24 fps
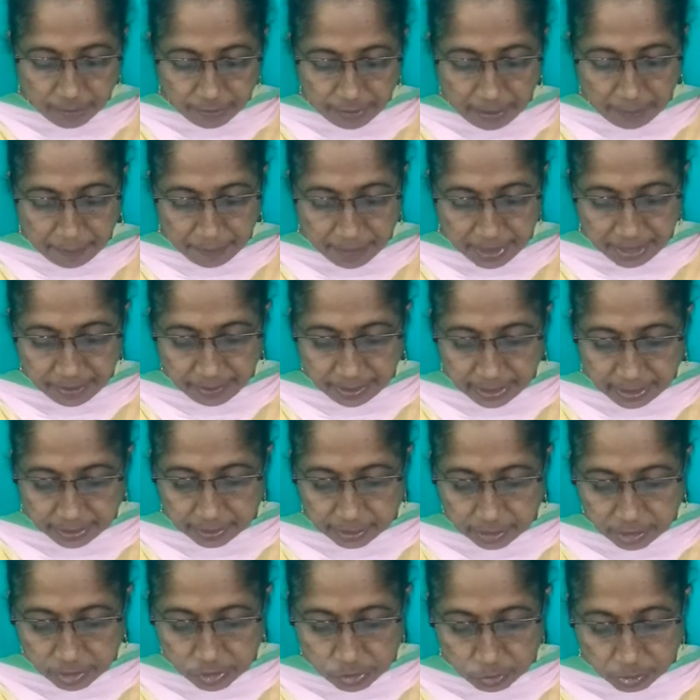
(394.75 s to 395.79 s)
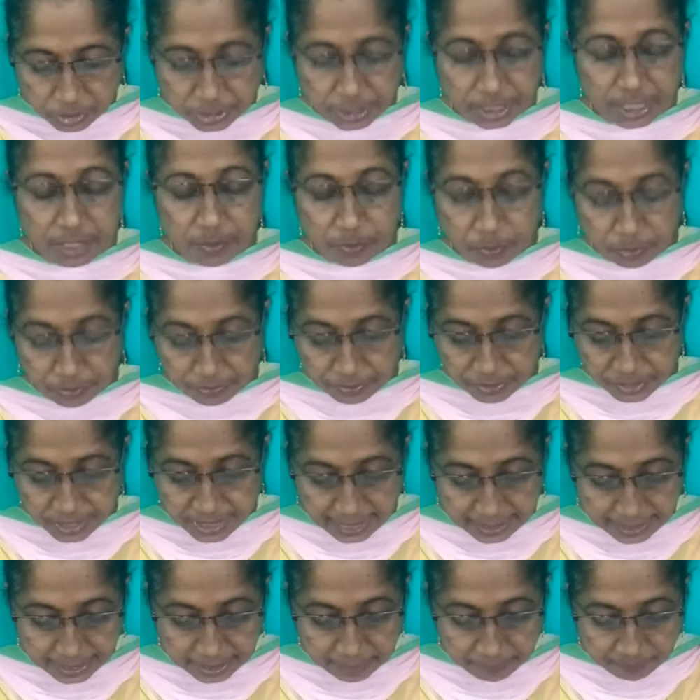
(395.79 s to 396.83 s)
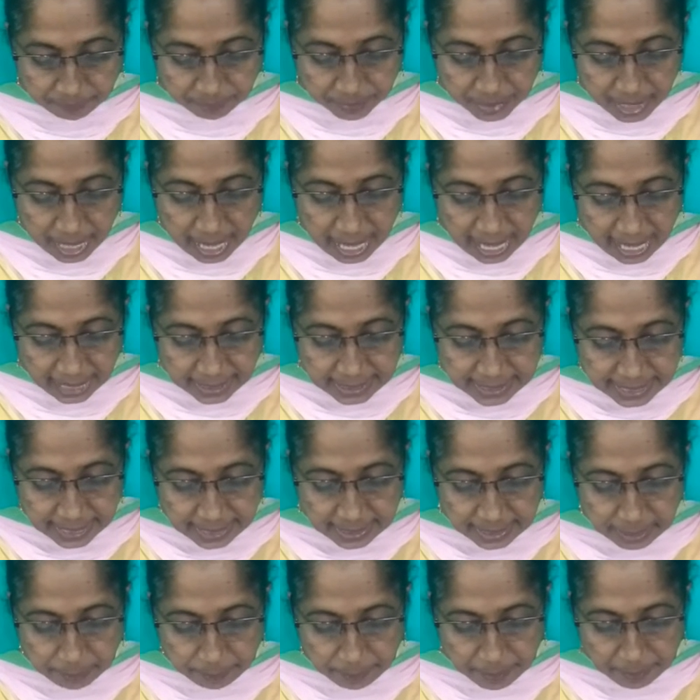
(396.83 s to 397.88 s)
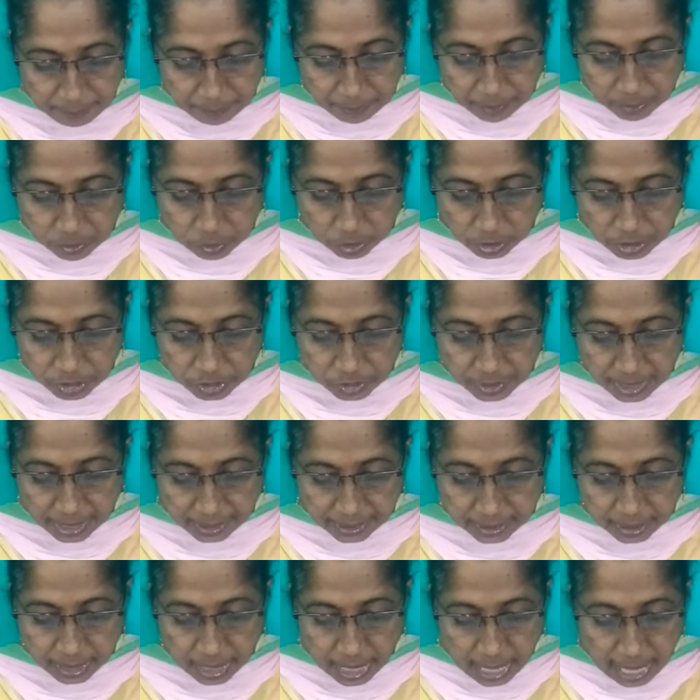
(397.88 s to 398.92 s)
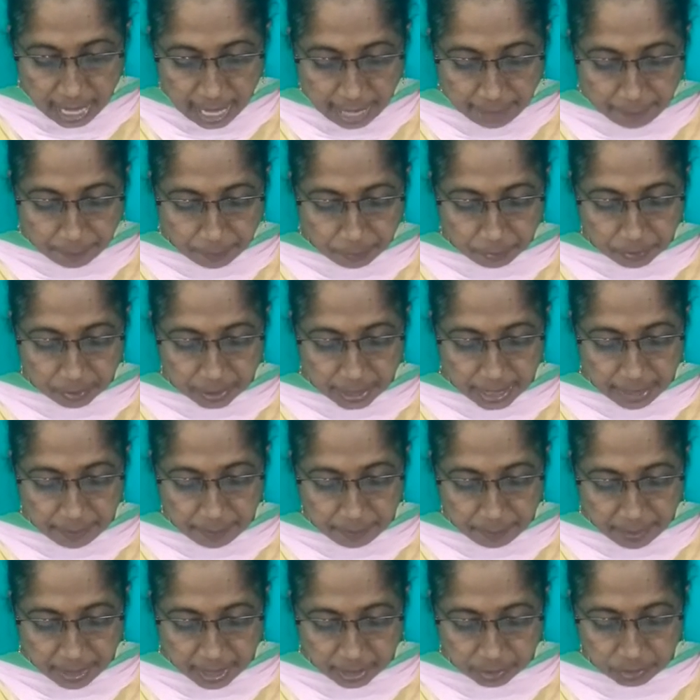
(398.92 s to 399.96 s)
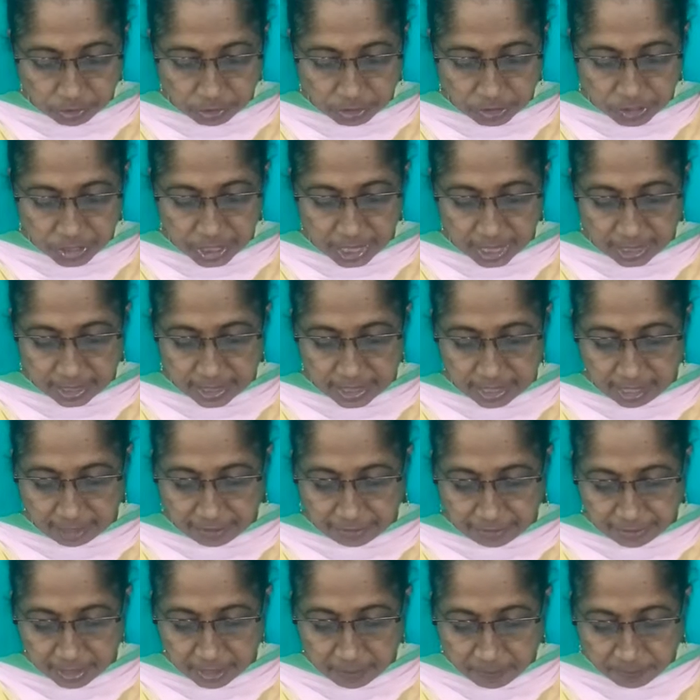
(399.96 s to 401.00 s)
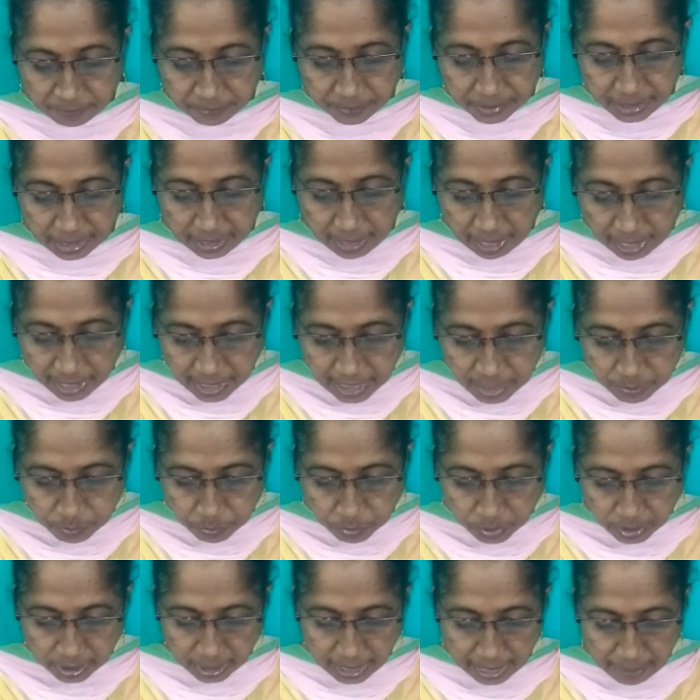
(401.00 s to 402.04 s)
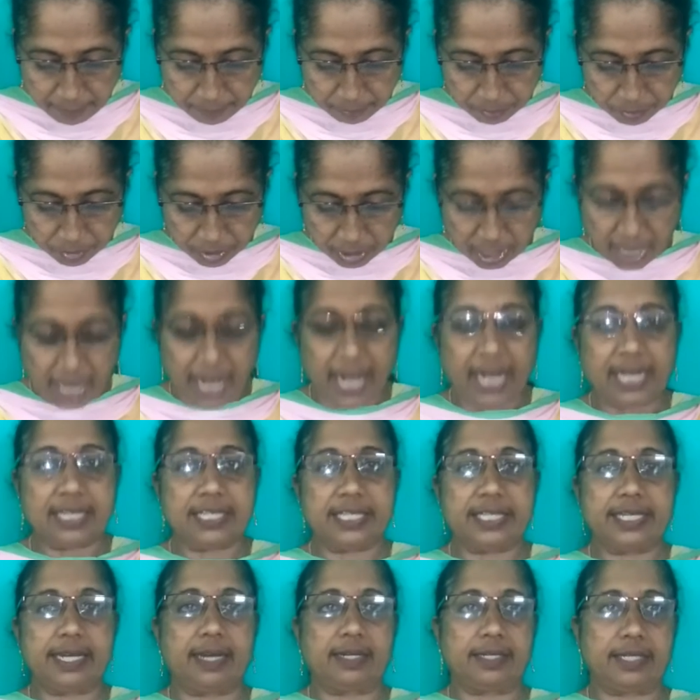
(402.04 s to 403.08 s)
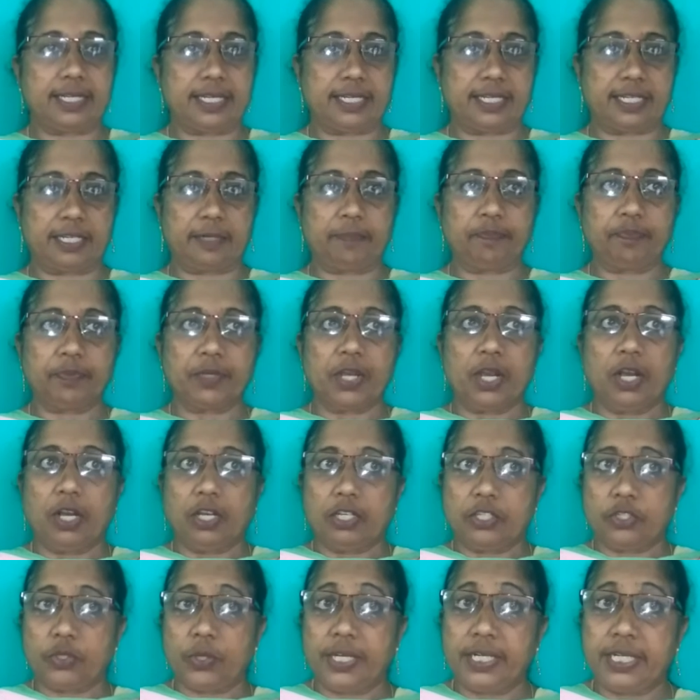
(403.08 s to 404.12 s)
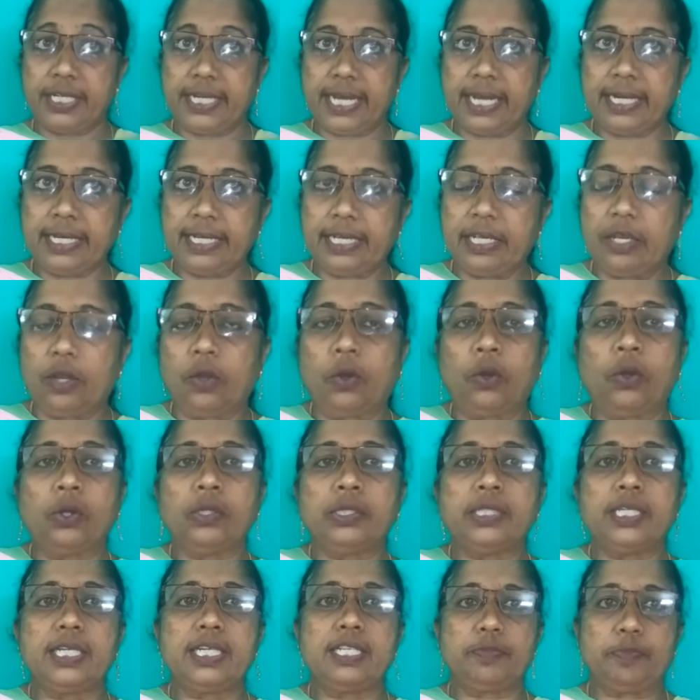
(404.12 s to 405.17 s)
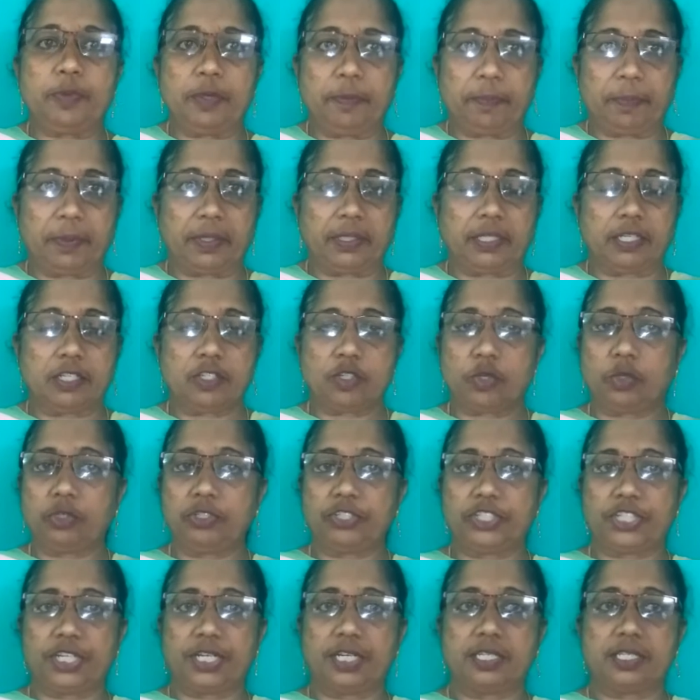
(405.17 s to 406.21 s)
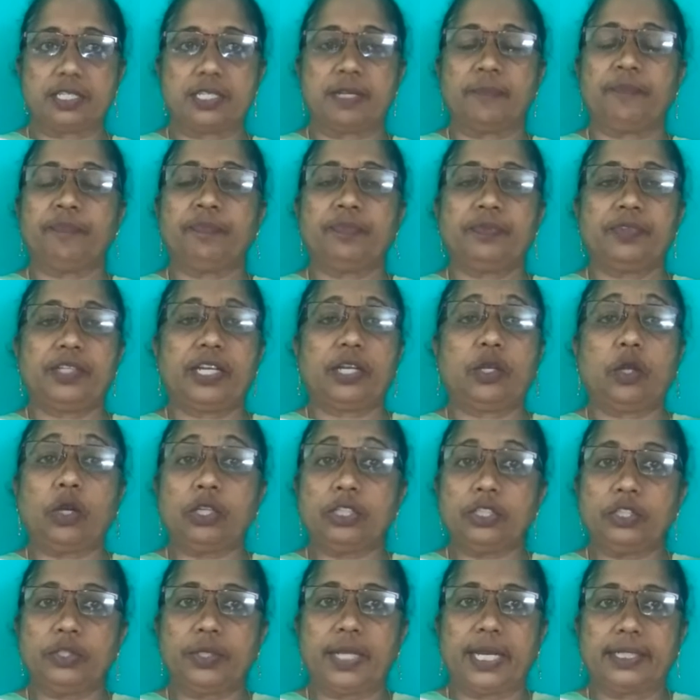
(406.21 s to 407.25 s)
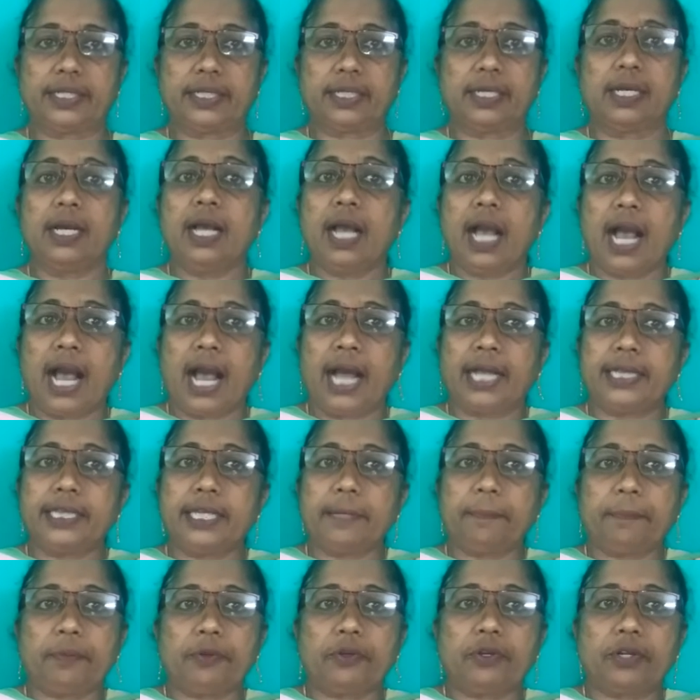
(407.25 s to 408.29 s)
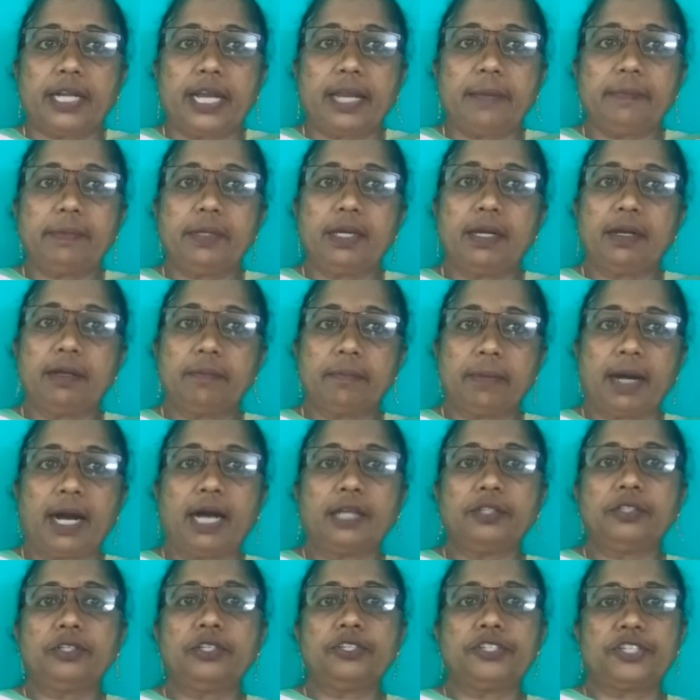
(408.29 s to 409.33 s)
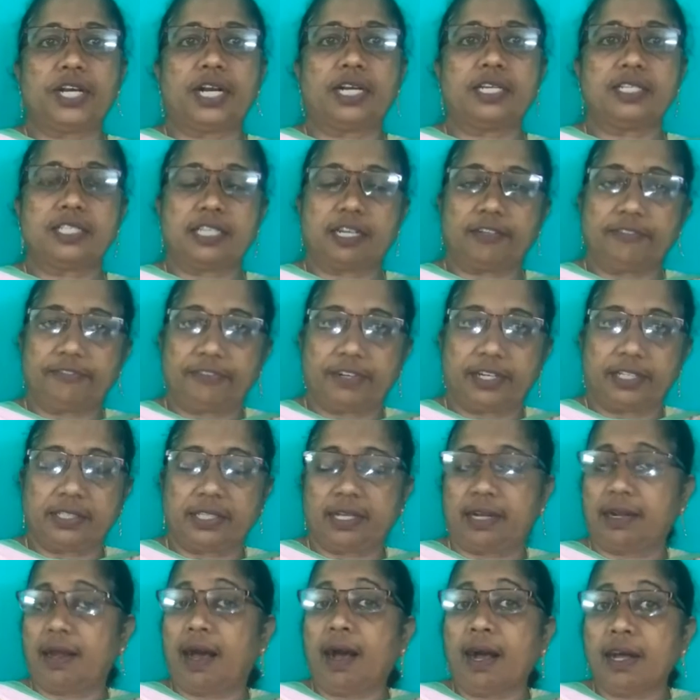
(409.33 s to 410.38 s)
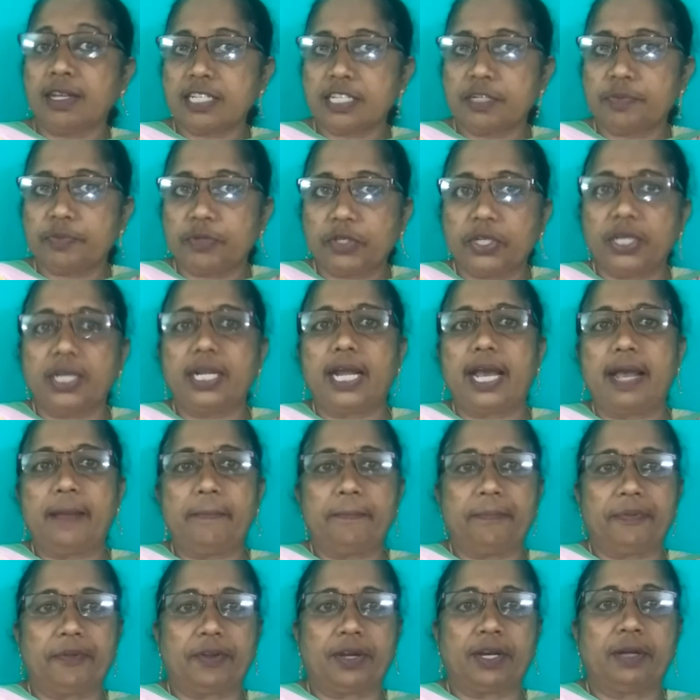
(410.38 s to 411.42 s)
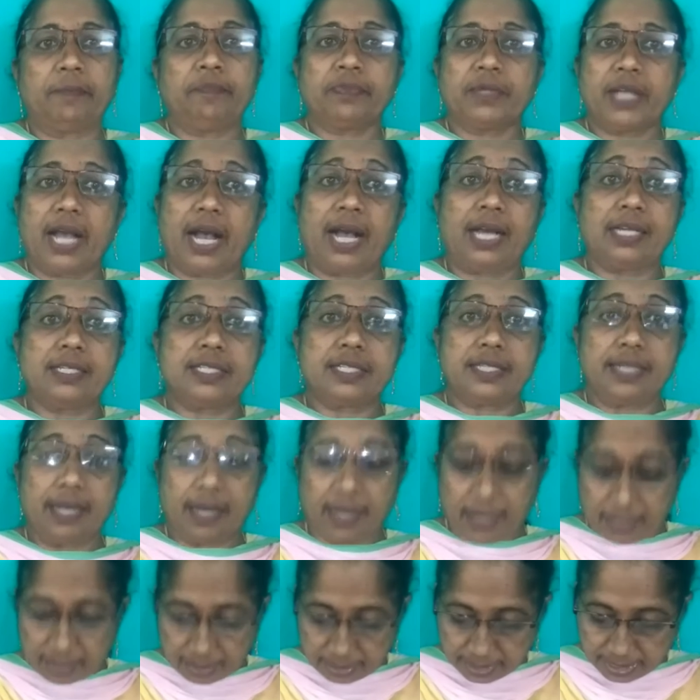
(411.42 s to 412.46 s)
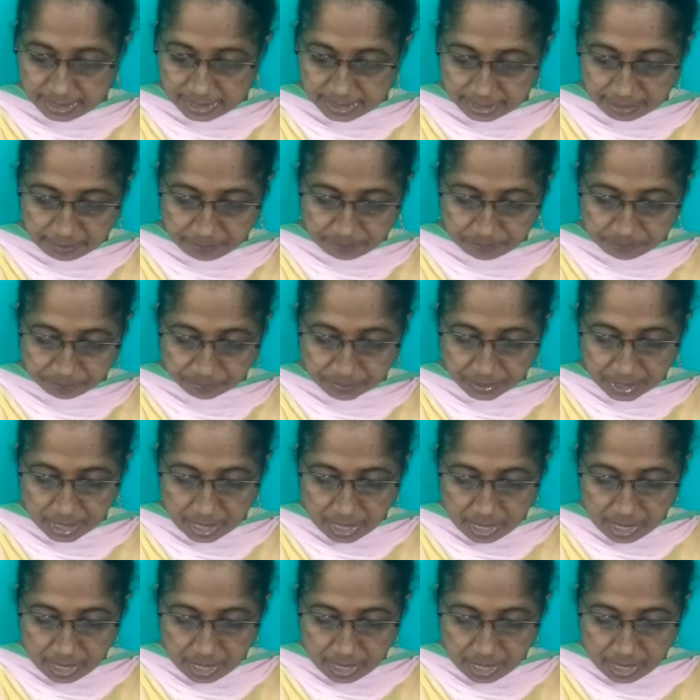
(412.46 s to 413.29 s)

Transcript: From Meerut, the soldiers moved to Delhi. At Delhi, the people got together and proclaimed Bahadur Shah Zafar, the last Mughal emperor, as their leader. So in Delhi, all these people, the soldiers, they got together and they proclaimed Bahadur Shah Zafar, the last Mughal emperor, as their leader.